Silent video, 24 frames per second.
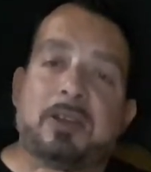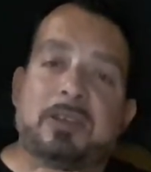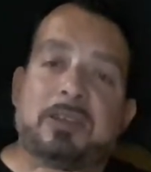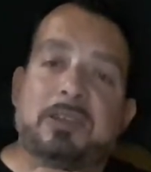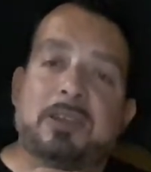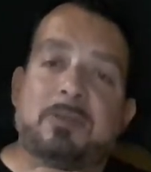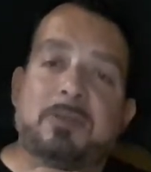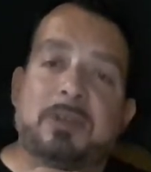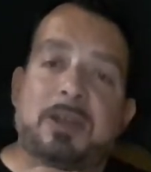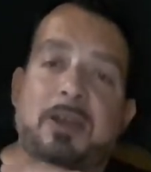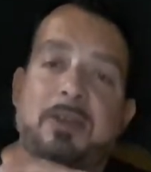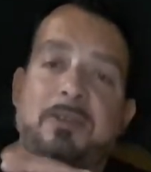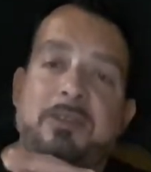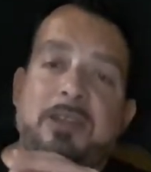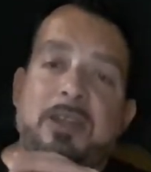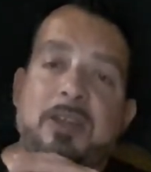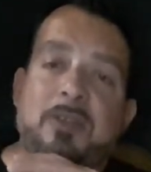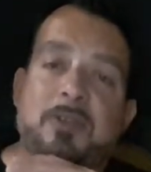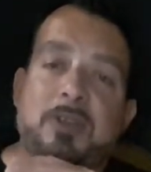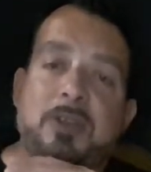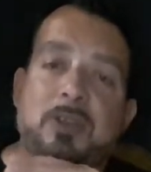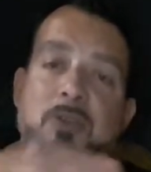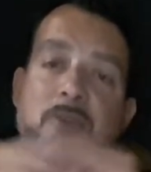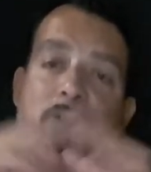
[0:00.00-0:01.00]
and sometimes
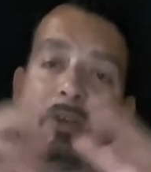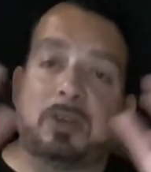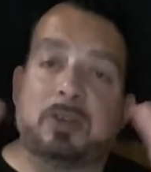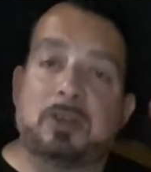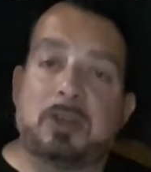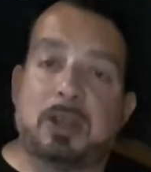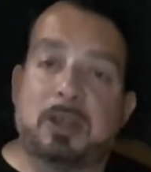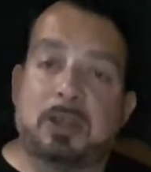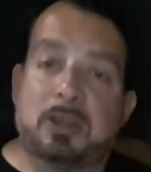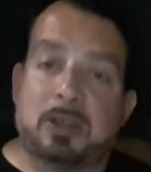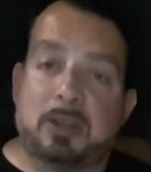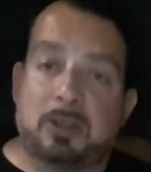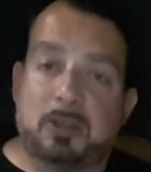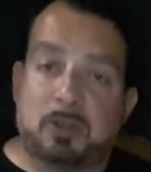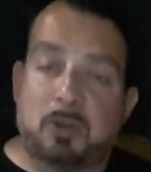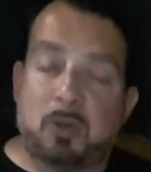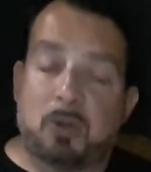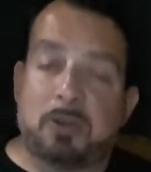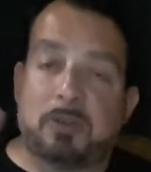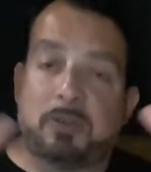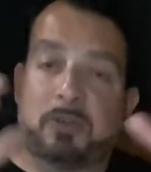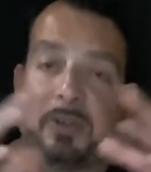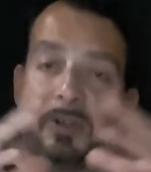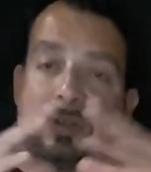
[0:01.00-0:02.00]
giving you an,
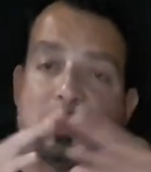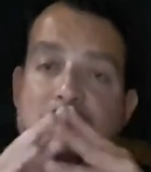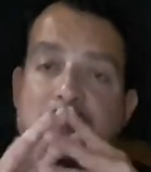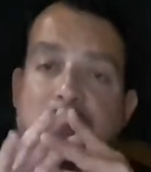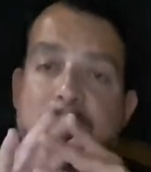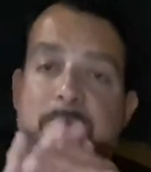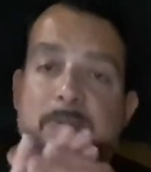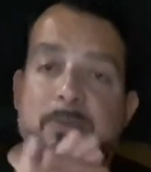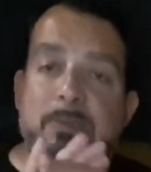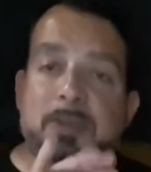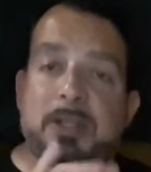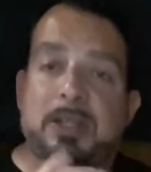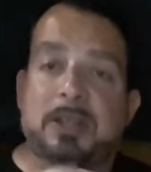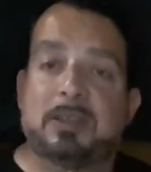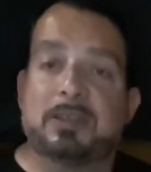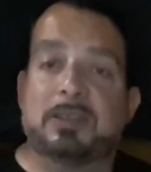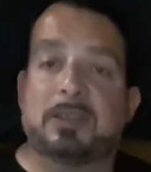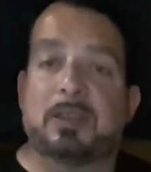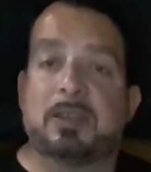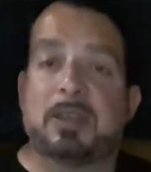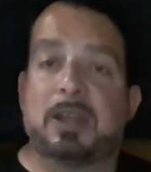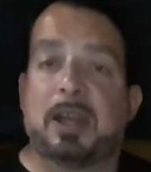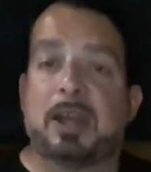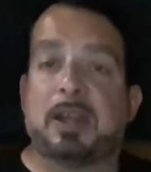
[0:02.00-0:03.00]
endorphin dump
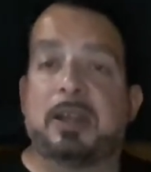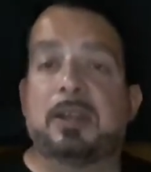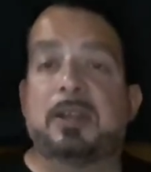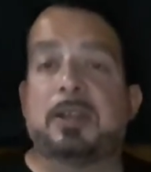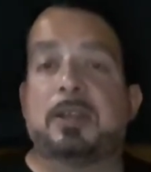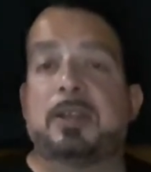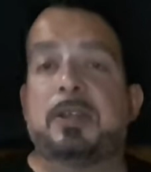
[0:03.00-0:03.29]
because of that.